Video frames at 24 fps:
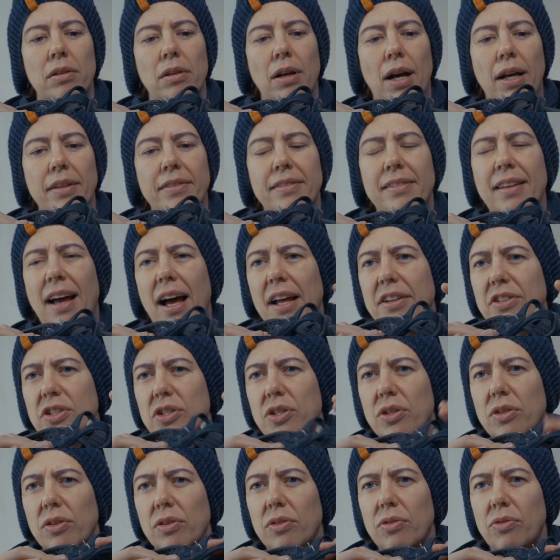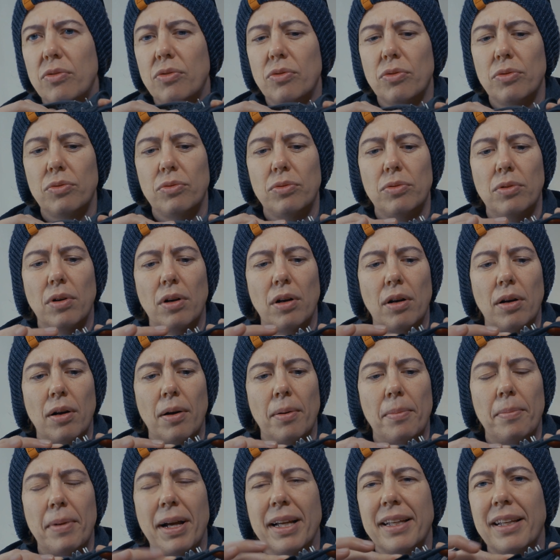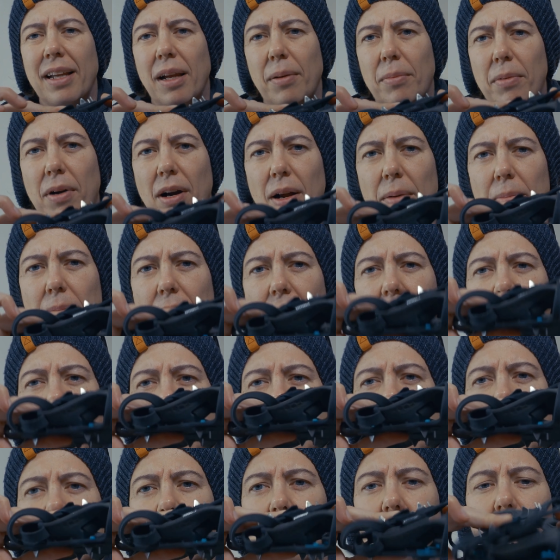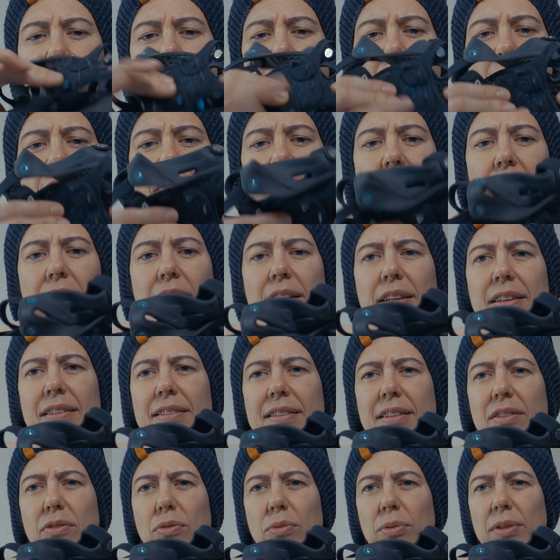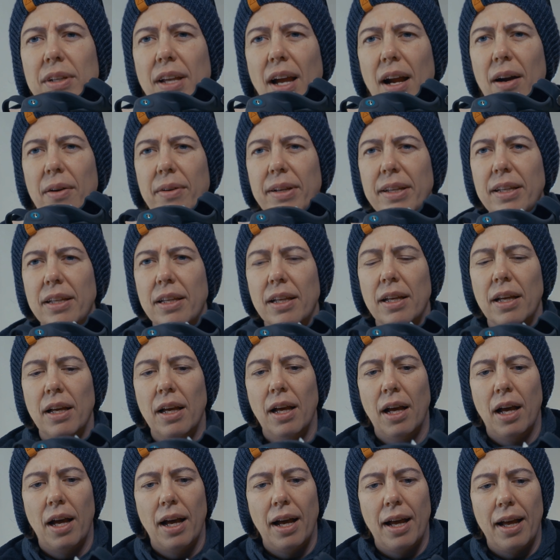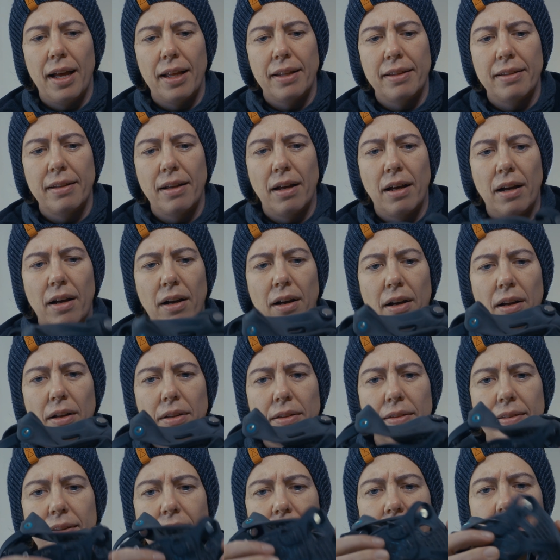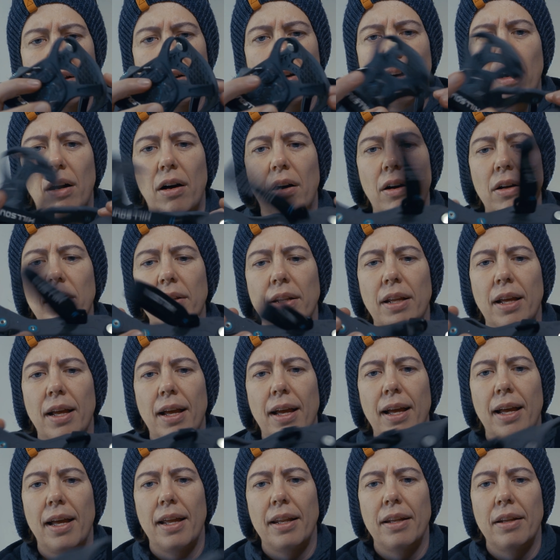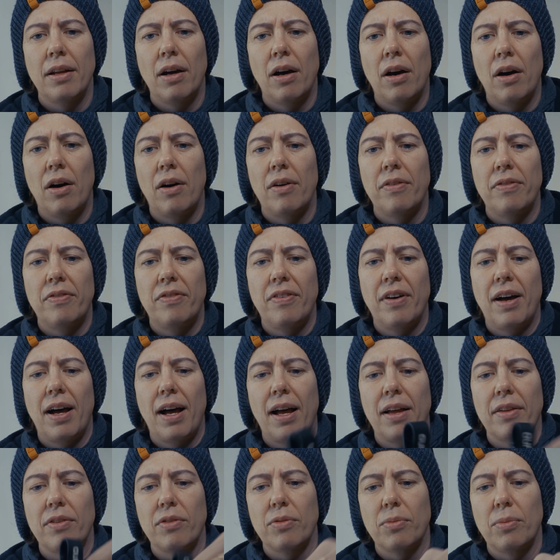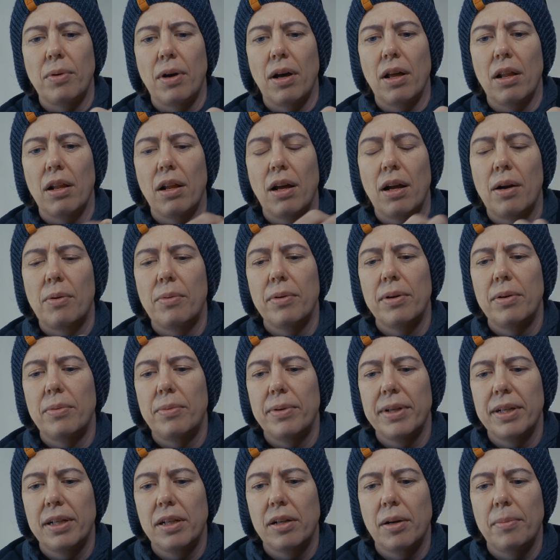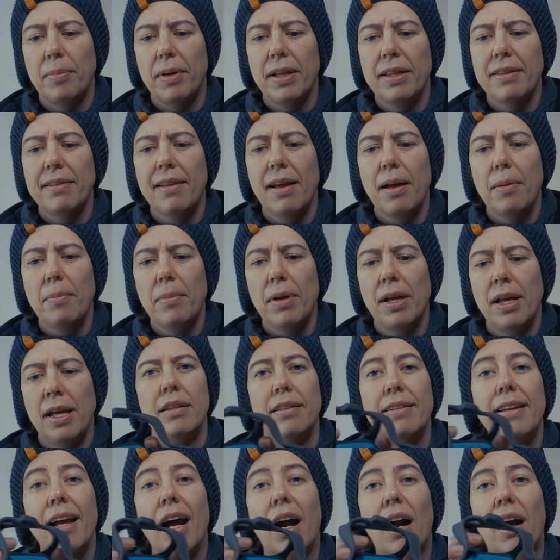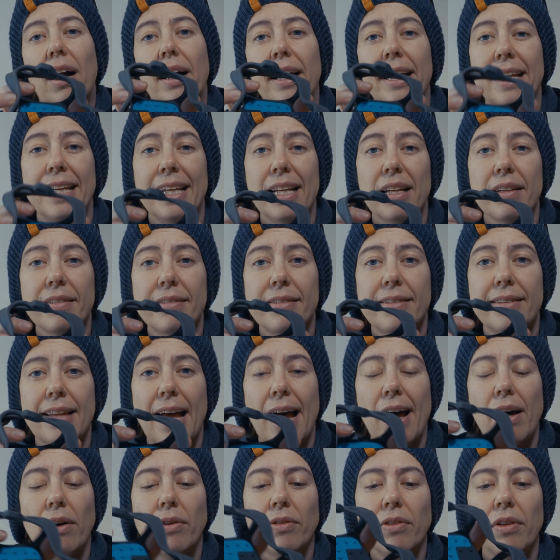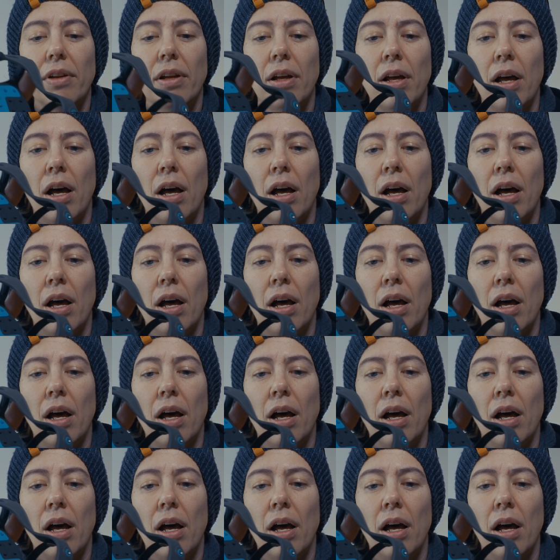attach to my camera bag. So they're very easy to carry and take on and off as well. I really recommend them. They are heel sound